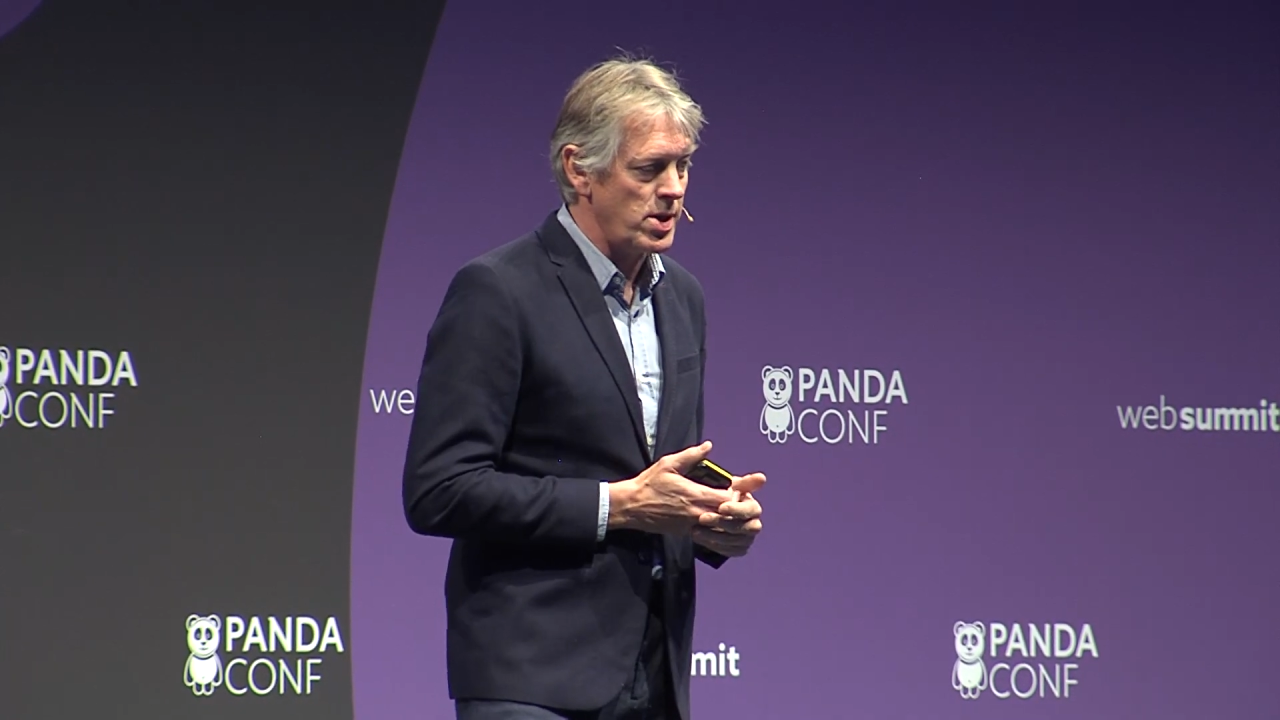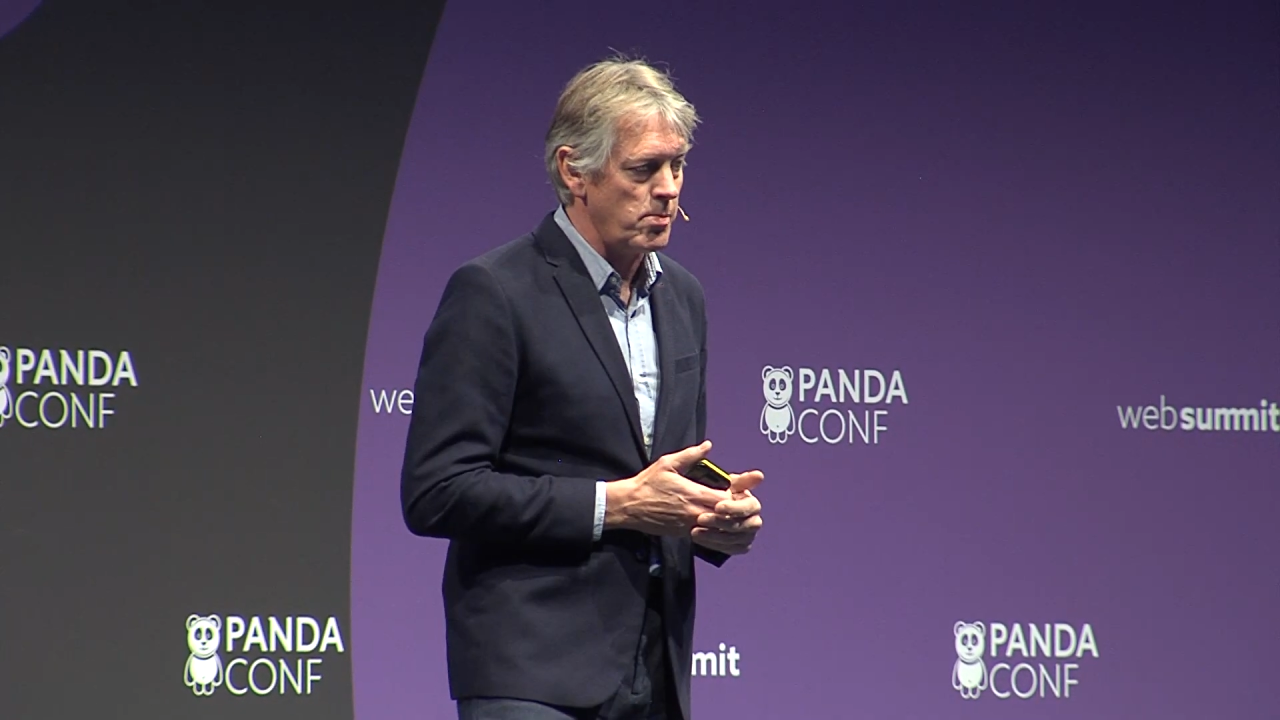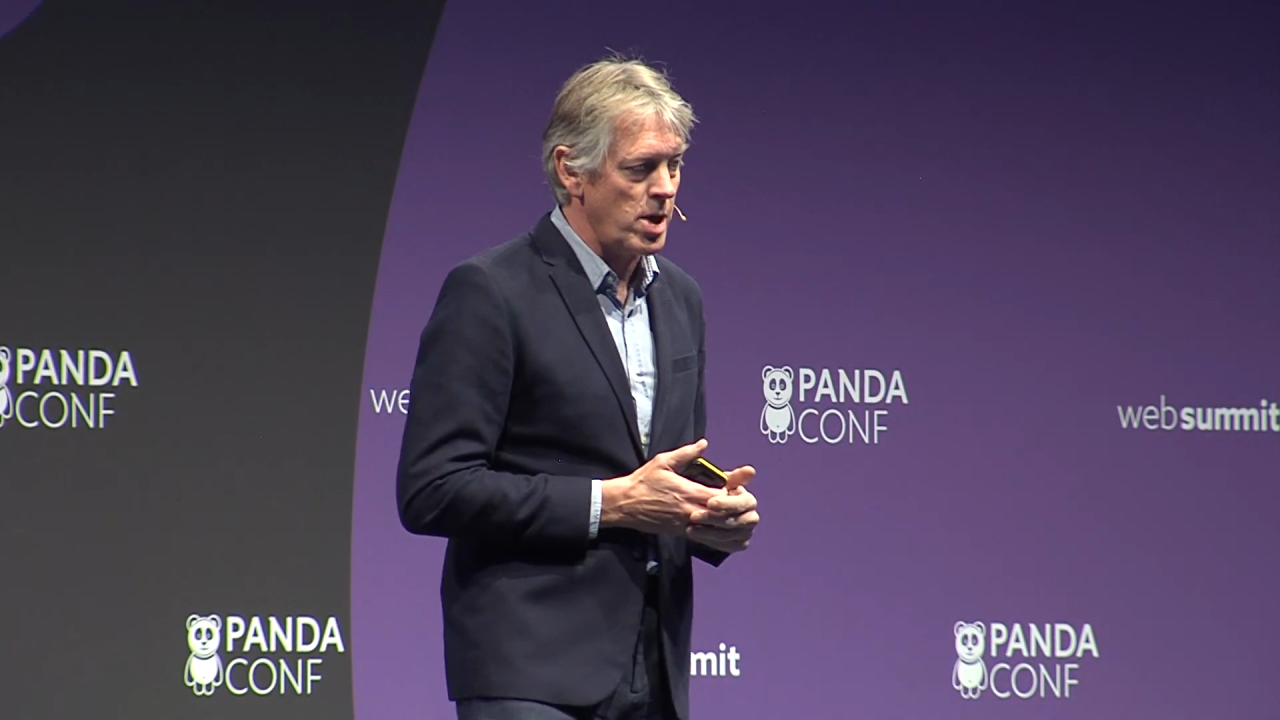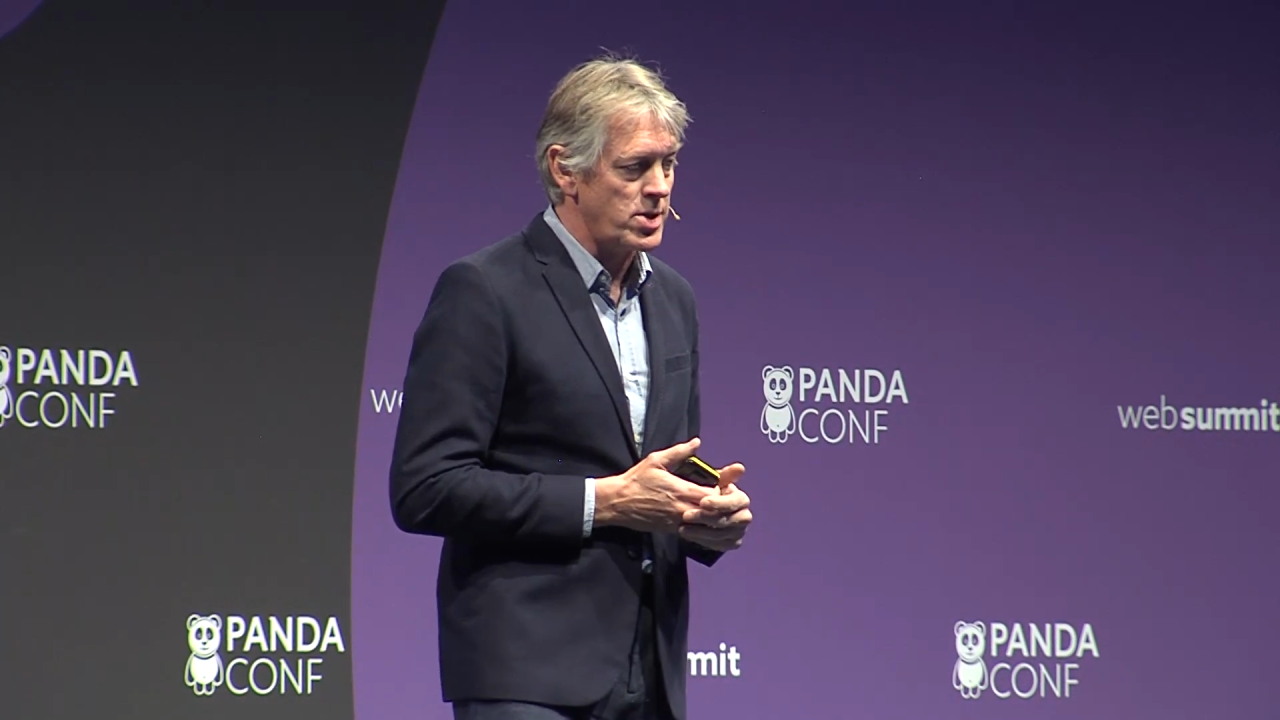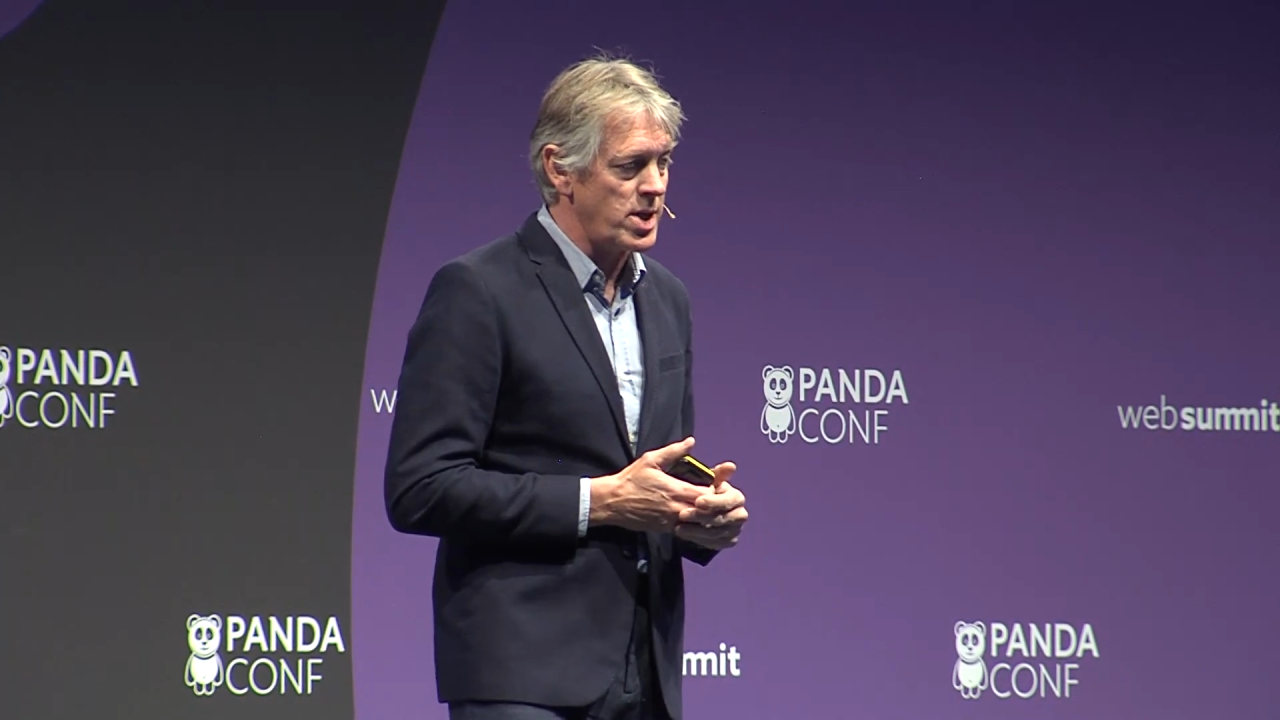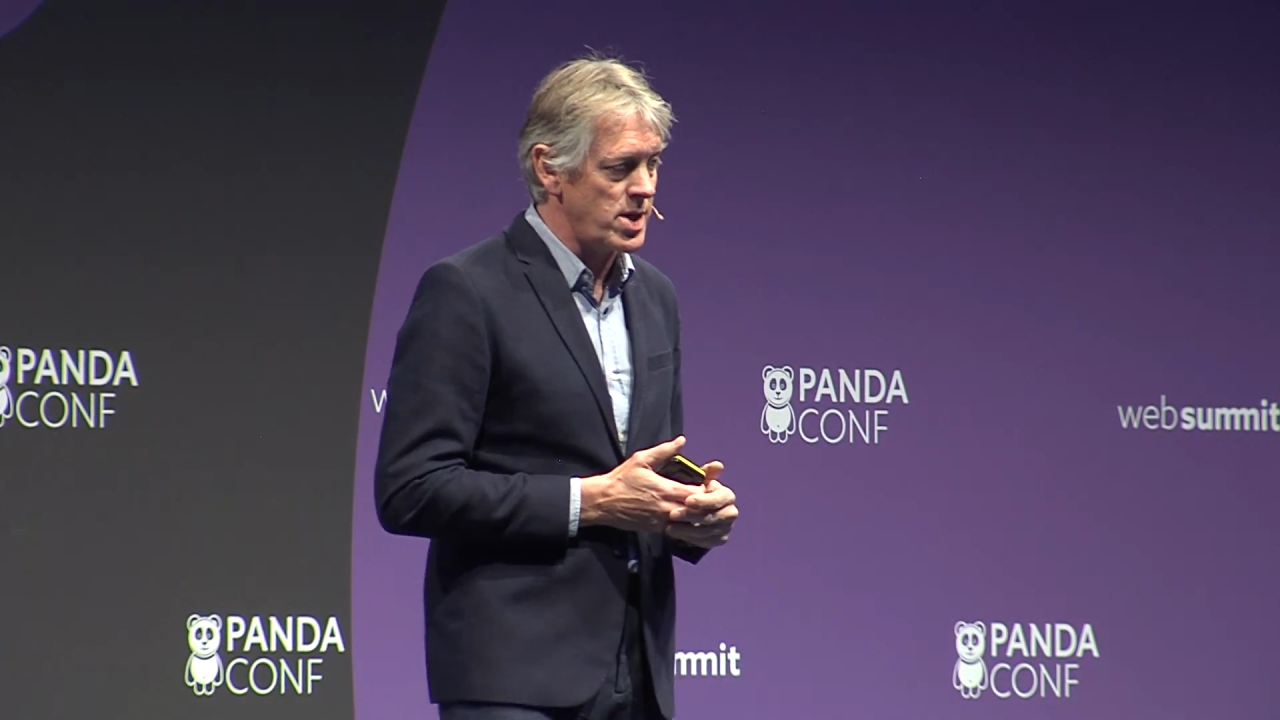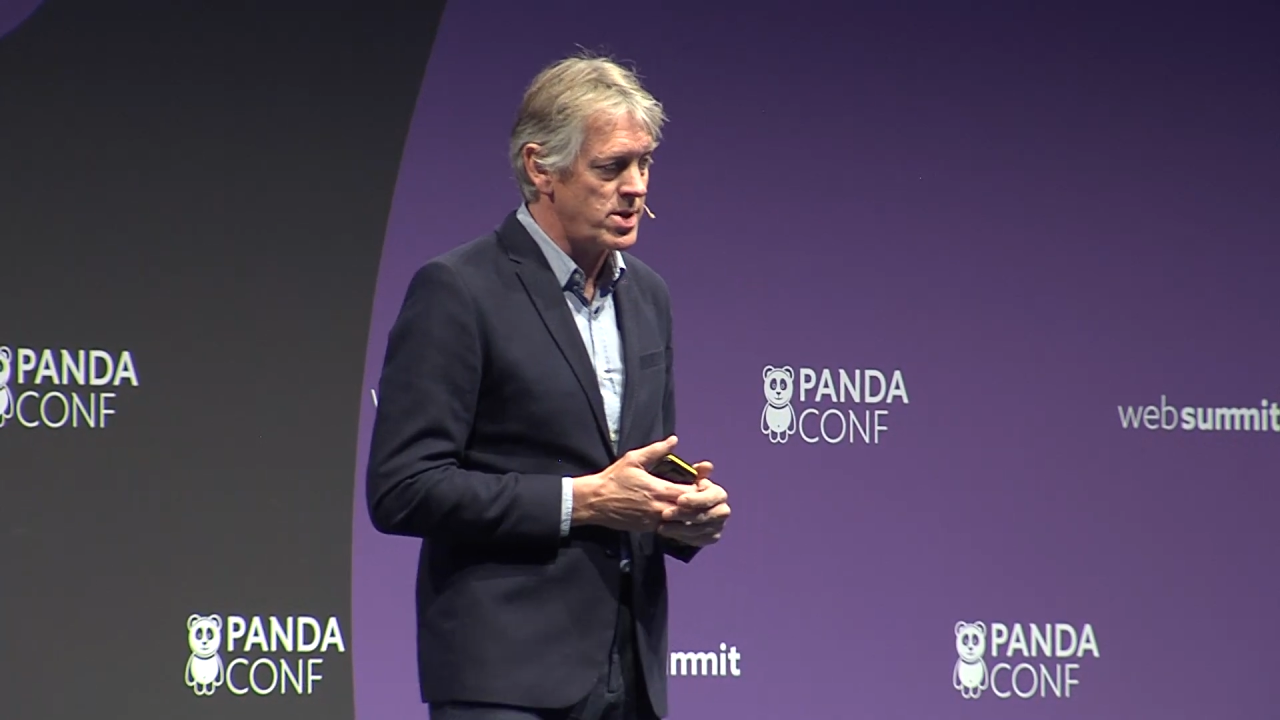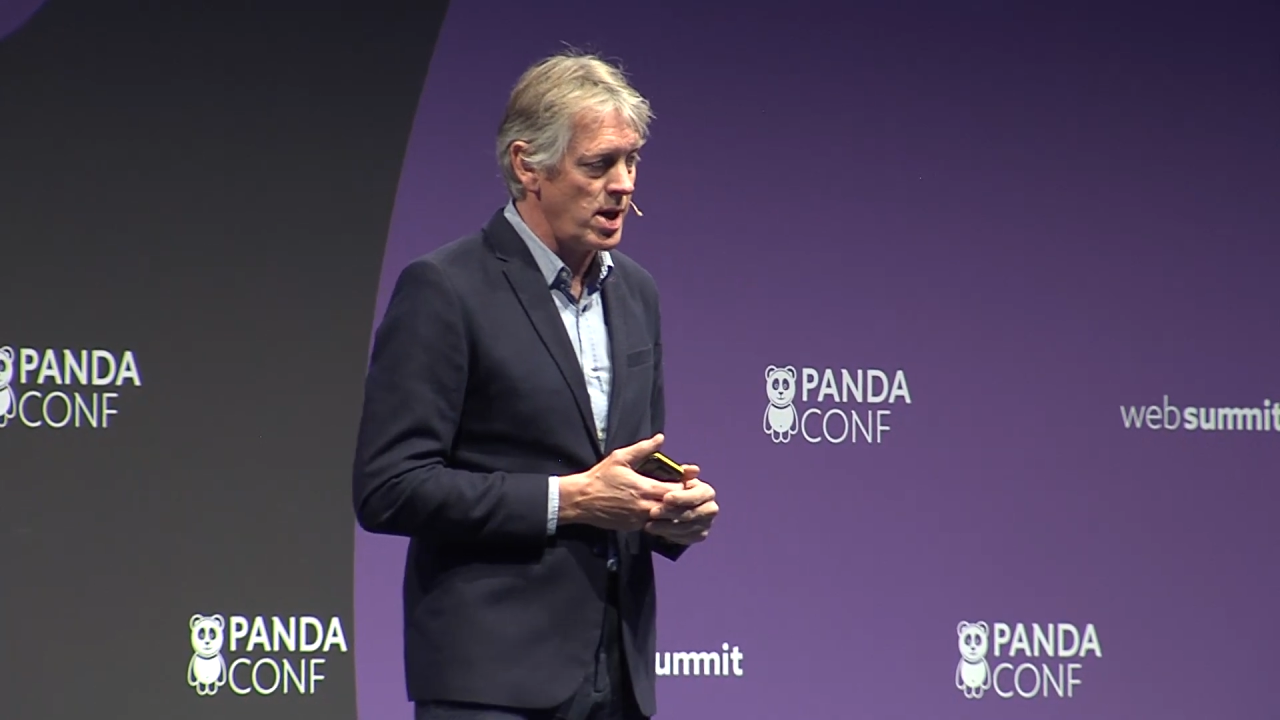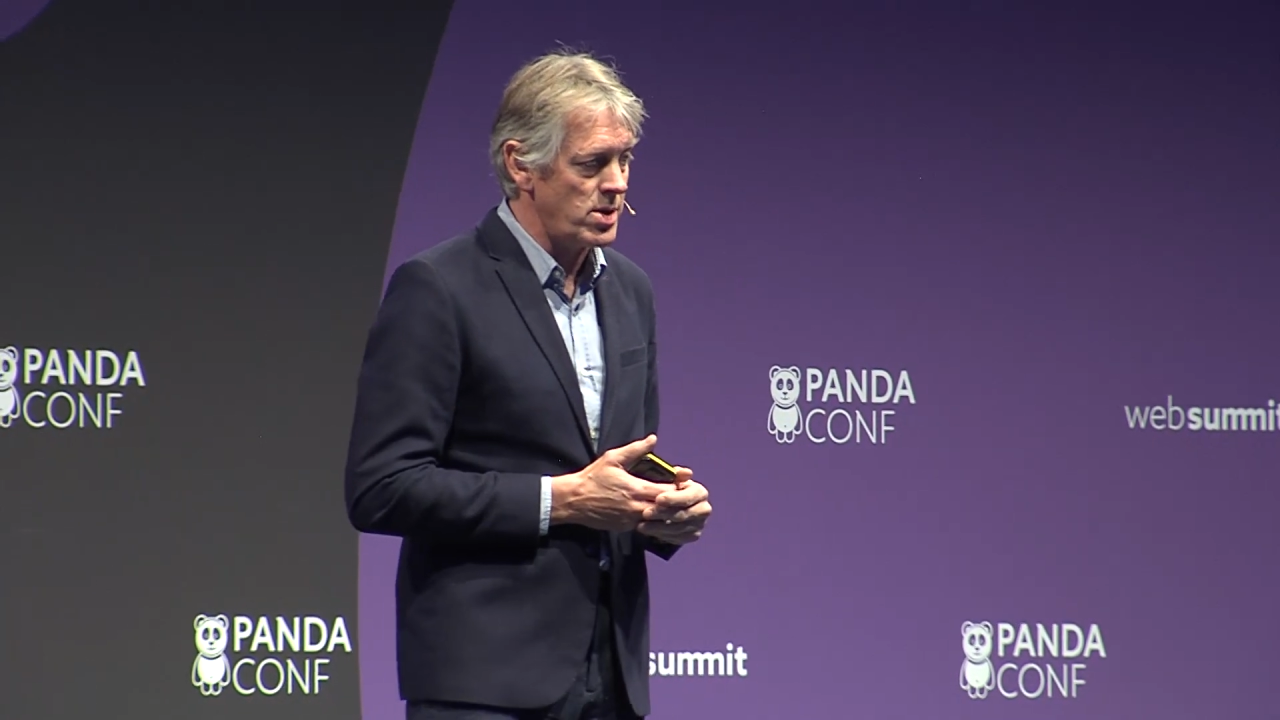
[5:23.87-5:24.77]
the MarTech stack